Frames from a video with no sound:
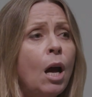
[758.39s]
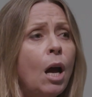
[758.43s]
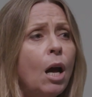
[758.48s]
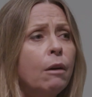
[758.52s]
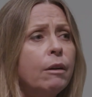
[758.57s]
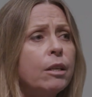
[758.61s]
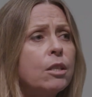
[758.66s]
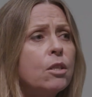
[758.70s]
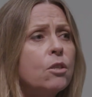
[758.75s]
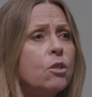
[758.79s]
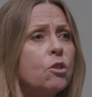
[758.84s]

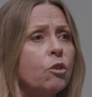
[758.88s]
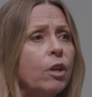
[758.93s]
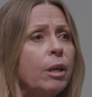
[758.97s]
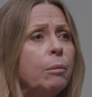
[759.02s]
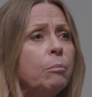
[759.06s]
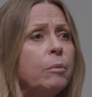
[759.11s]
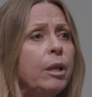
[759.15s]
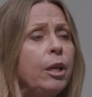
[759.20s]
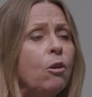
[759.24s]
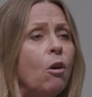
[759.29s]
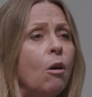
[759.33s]
are
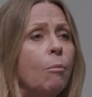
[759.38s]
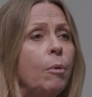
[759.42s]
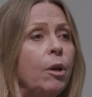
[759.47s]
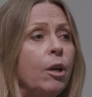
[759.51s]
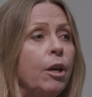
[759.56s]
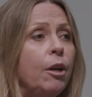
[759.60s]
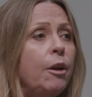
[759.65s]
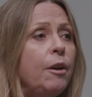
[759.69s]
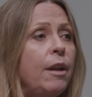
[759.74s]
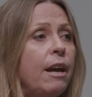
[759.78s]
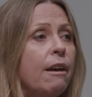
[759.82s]
extremely common.
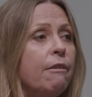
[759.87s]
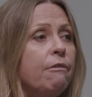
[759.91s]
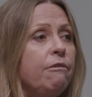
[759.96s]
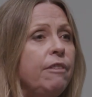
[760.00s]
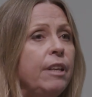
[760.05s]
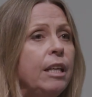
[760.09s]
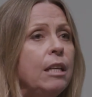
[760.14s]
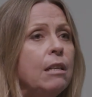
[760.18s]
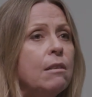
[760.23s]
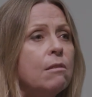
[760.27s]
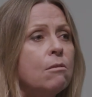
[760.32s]
I don't have
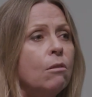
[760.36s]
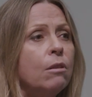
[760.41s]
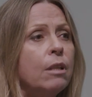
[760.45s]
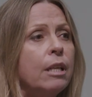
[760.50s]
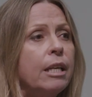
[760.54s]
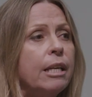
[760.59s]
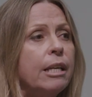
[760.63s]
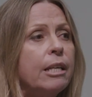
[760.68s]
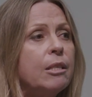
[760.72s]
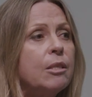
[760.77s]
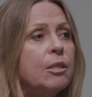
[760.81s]
figures on
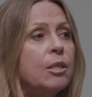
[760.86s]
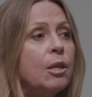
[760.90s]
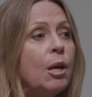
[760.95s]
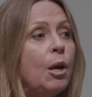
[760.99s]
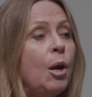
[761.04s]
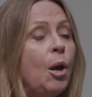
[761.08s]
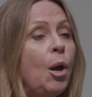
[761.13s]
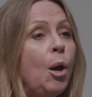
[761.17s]
these.